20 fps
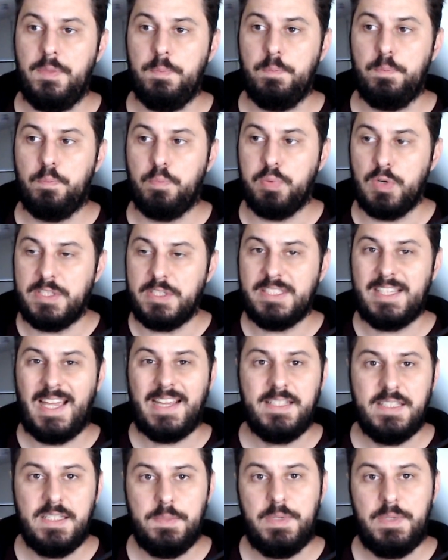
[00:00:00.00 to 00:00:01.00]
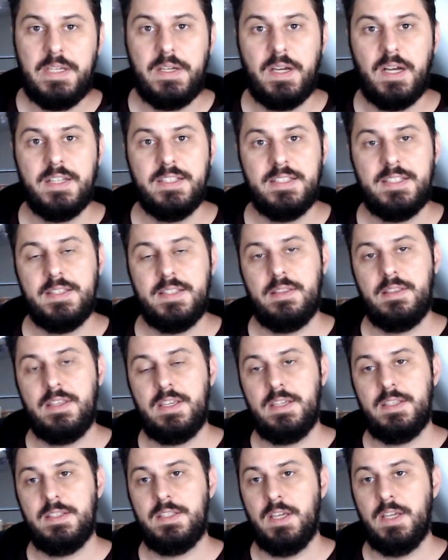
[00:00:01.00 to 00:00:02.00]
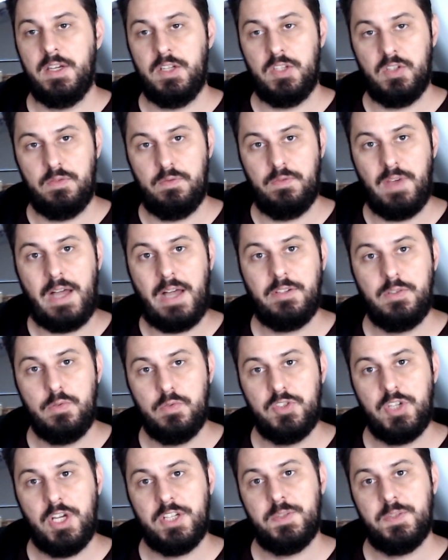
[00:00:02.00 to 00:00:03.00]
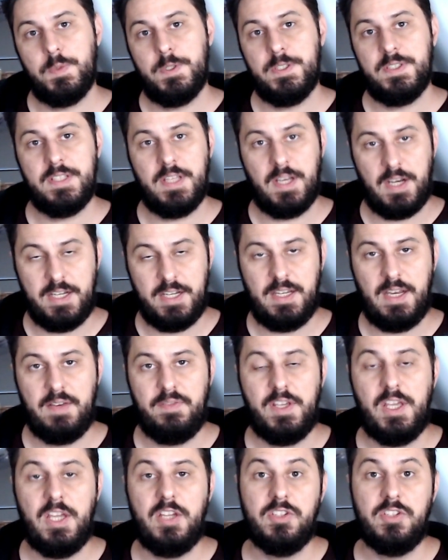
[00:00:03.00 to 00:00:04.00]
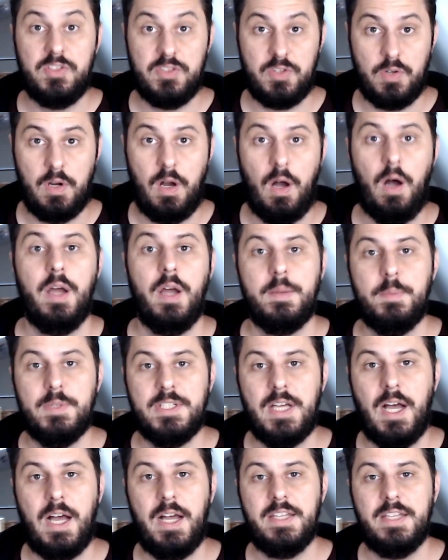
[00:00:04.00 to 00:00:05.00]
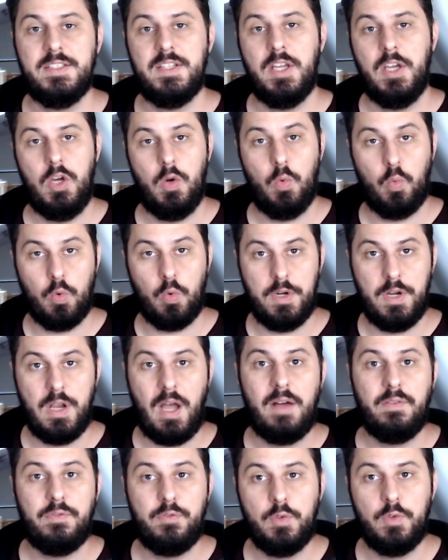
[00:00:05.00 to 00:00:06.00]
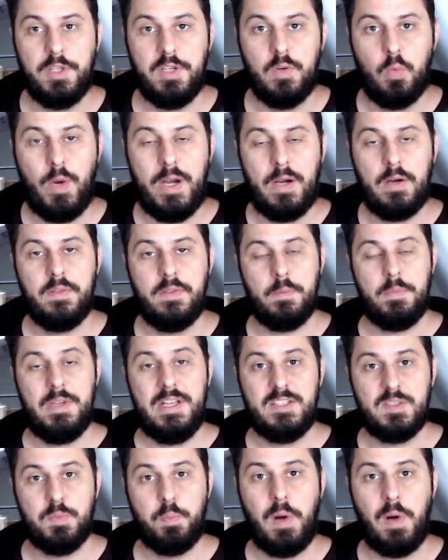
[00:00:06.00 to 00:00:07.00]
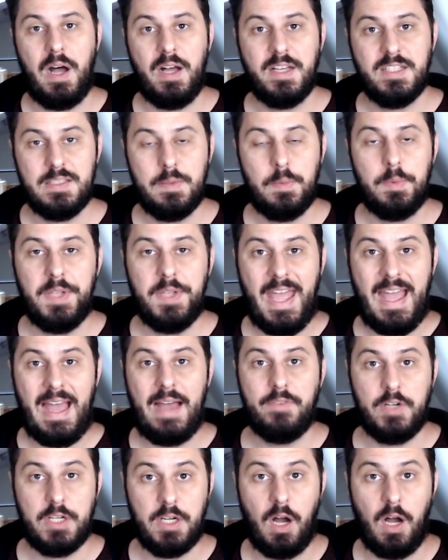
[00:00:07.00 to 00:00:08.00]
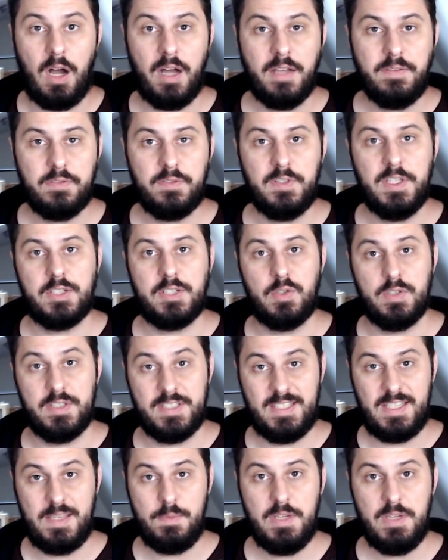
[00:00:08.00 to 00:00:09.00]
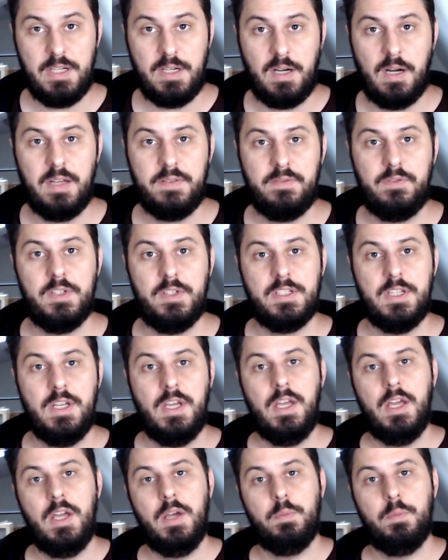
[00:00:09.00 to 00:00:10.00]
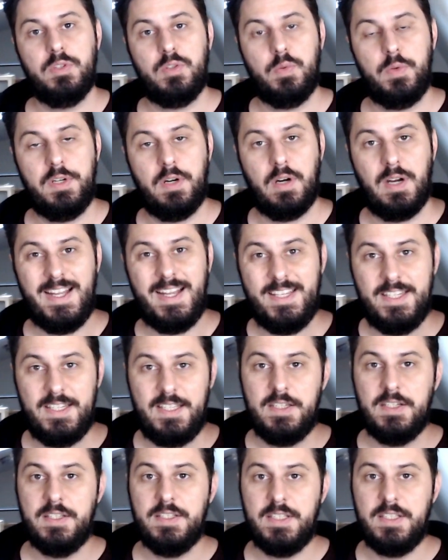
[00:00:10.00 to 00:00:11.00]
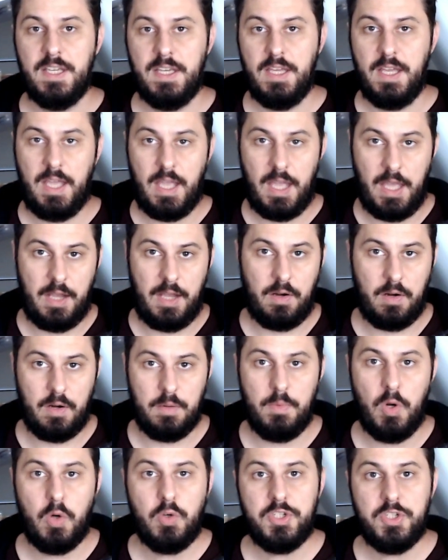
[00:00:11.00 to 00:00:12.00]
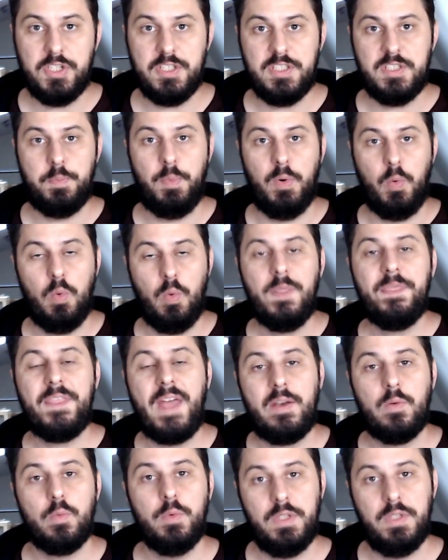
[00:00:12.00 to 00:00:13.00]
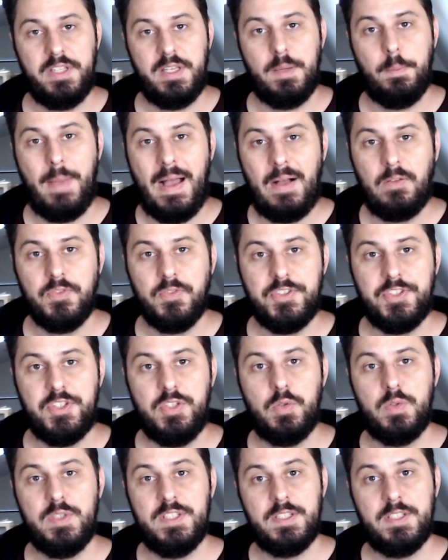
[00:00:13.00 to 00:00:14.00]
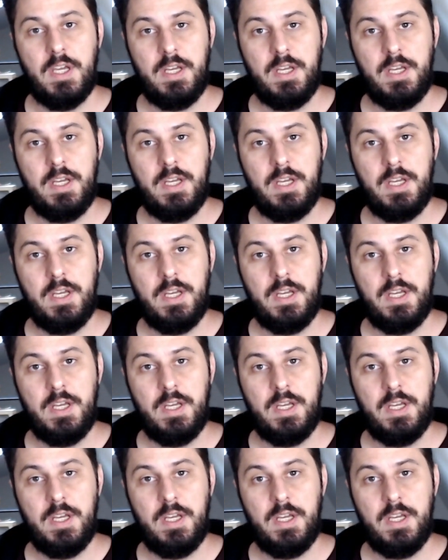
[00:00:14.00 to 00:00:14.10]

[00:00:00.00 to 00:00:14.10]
precisely because these value judgments and identifications are automatized, we're not fully aware of them, it's possible to have a conflict or a seeming conflict between our ideas and our emotions. But what that really amounts to is